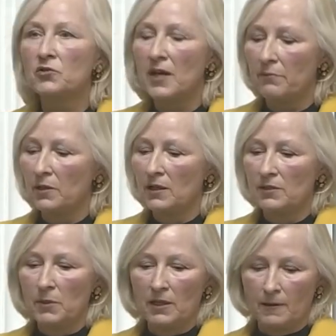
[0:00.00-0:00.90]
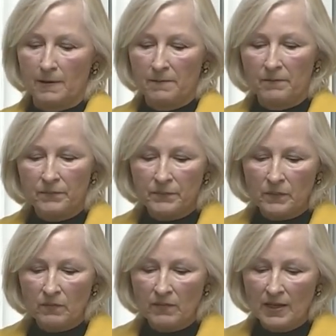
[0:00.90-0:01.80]
Deputy Speaker,
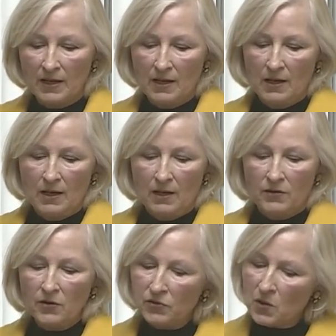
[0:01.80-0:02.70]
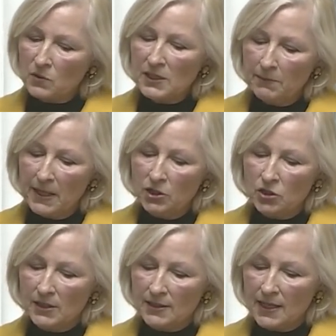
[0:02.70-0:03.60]
the throne
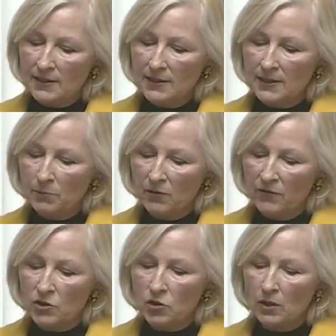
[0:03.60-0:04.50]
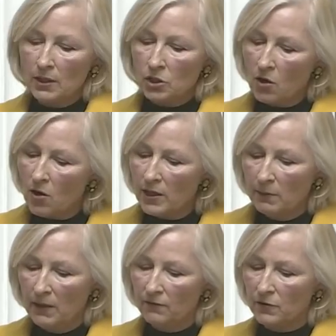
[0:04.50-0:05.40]
speech discusses provincial
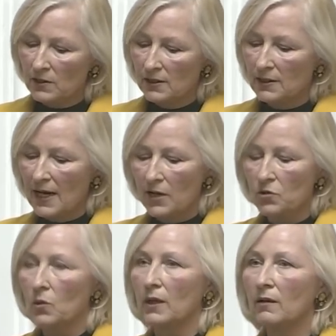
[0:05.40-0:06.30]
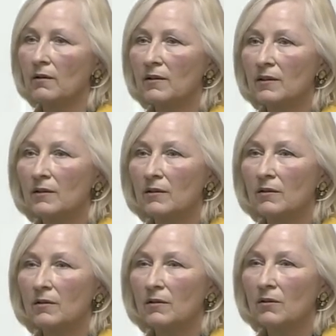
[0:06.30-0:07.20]
autonomy for Saskatchewan,
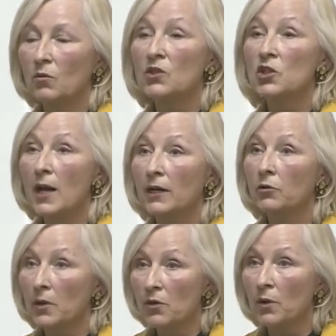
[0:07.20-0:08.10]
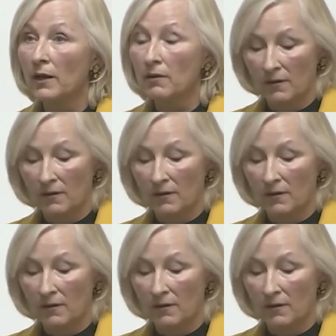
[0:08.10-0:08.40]
which I agree with.